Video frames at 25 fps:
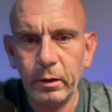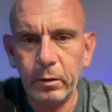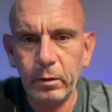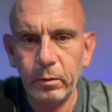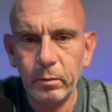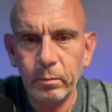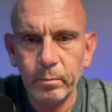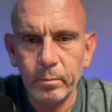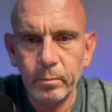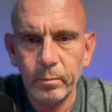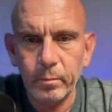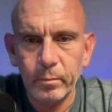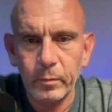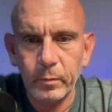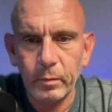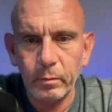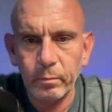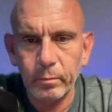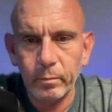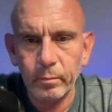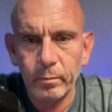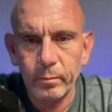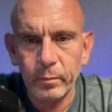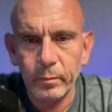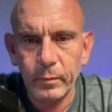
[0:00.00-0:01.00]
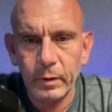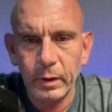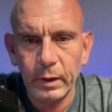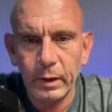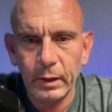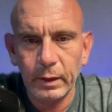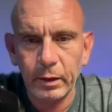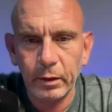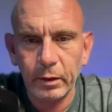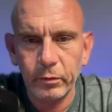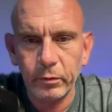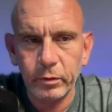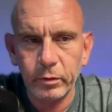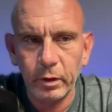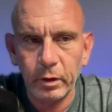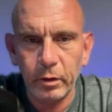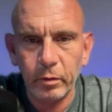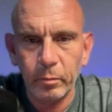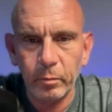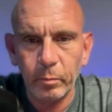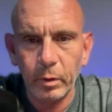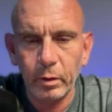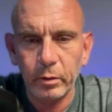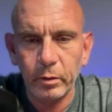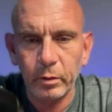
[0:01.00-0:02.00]
he
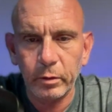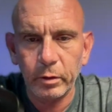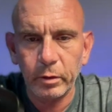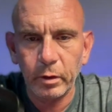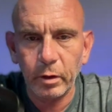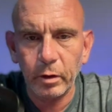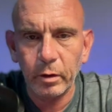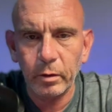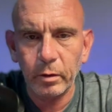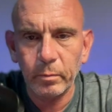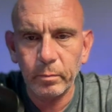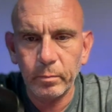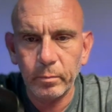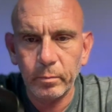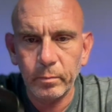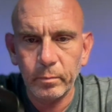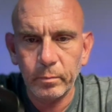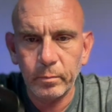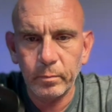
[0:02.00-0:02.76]
enlisted in the military,